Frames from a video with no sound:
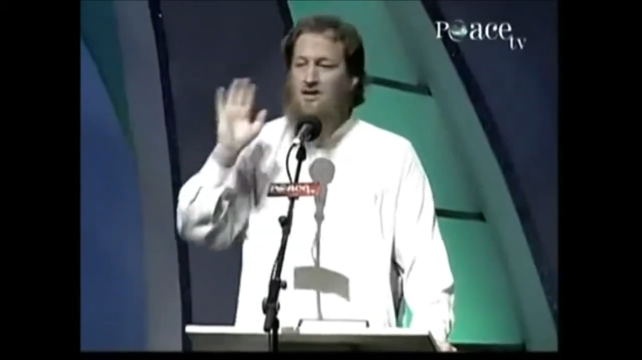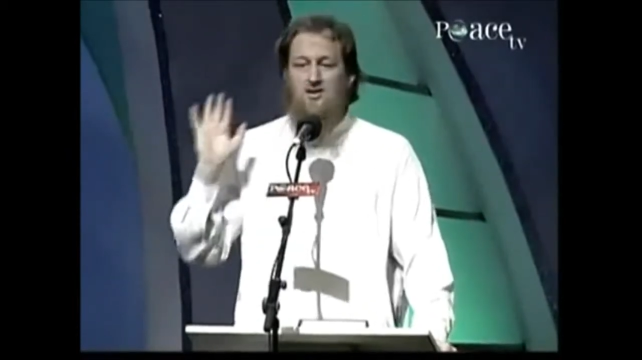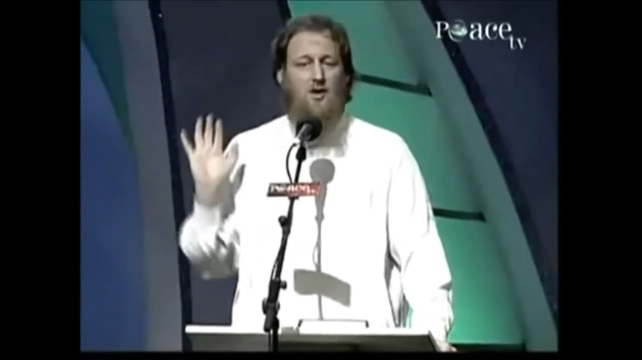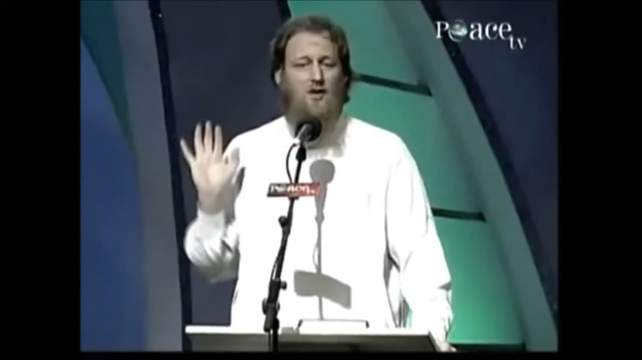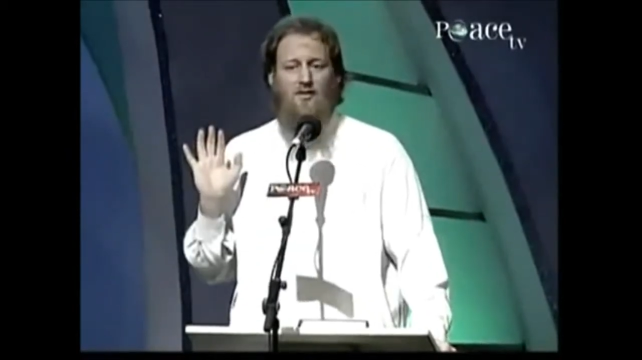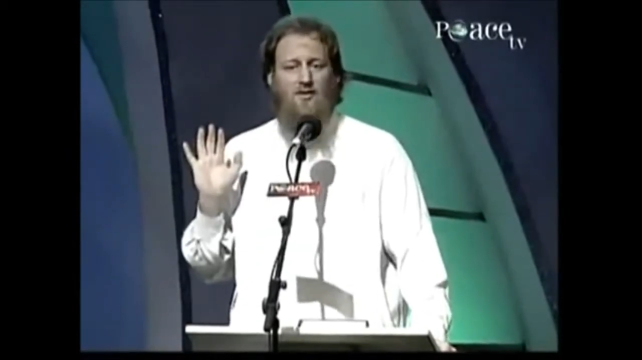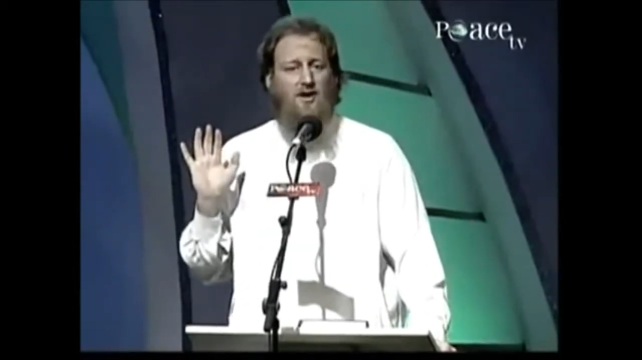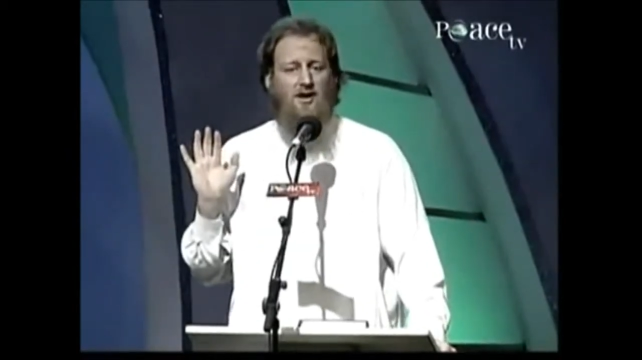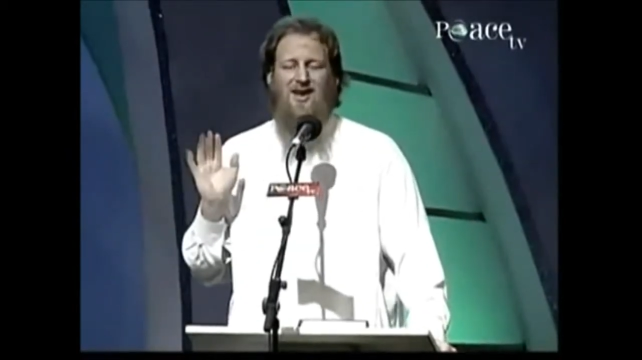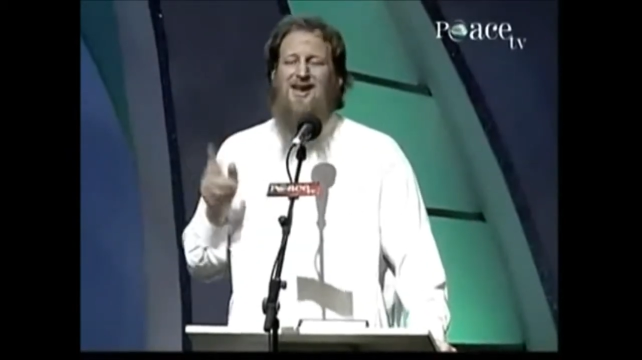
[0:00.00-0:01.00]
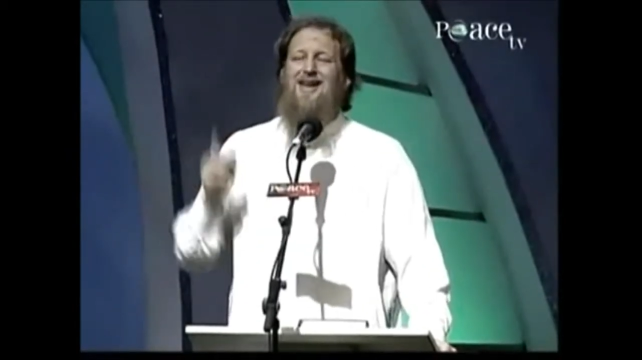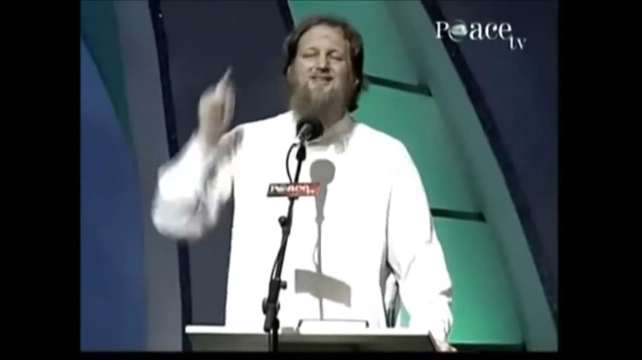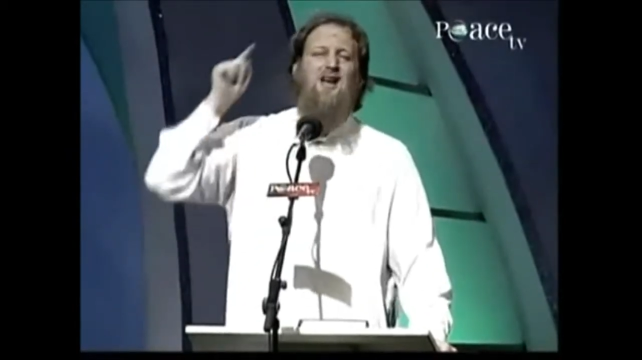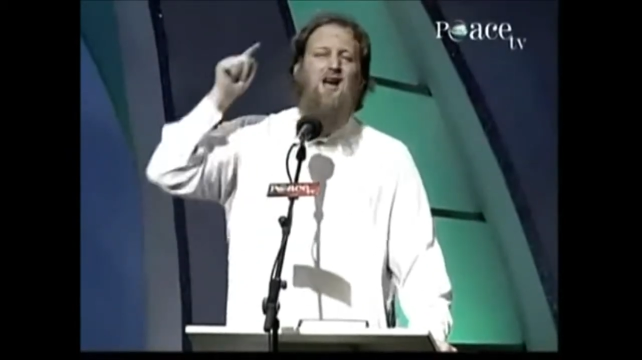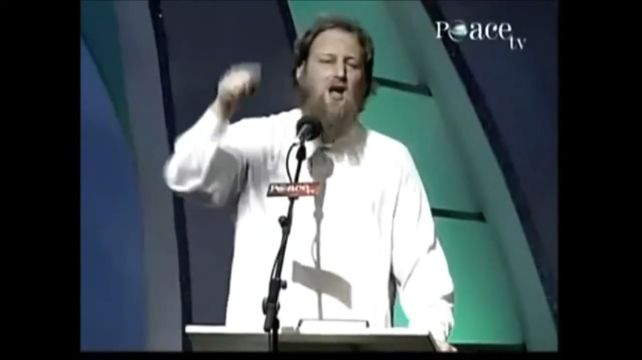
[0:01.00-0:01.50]
It's not the deen,
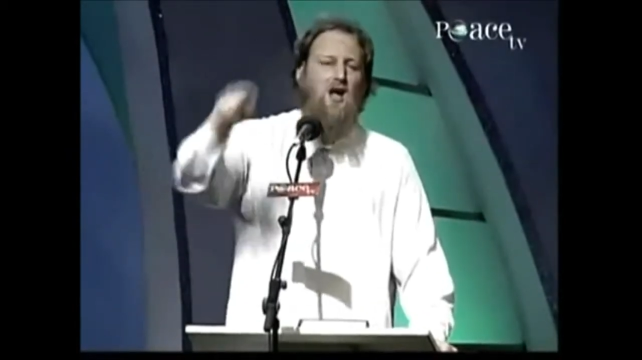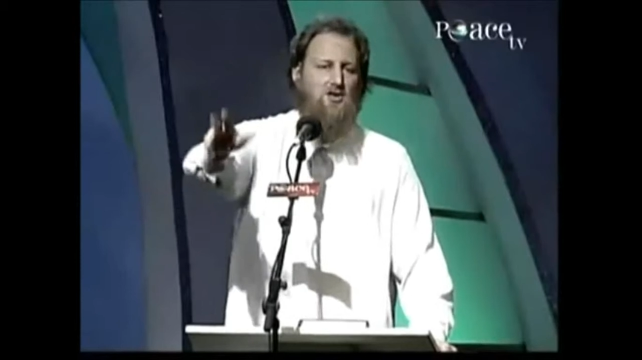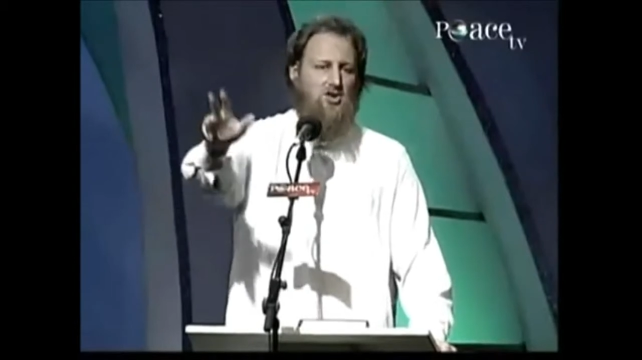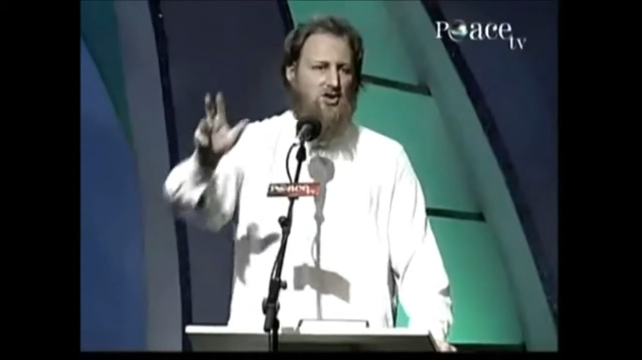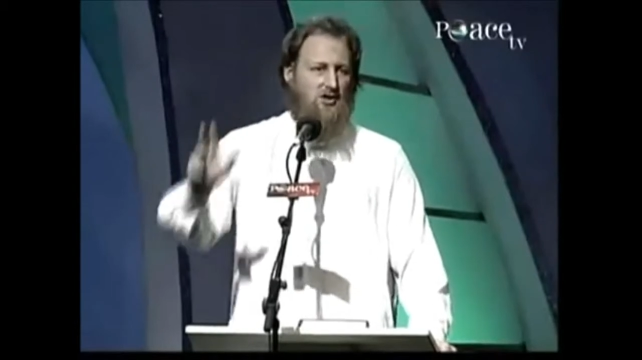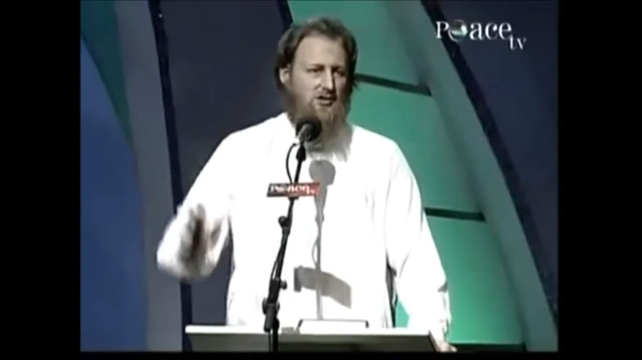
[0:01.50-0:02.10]
it's their culture.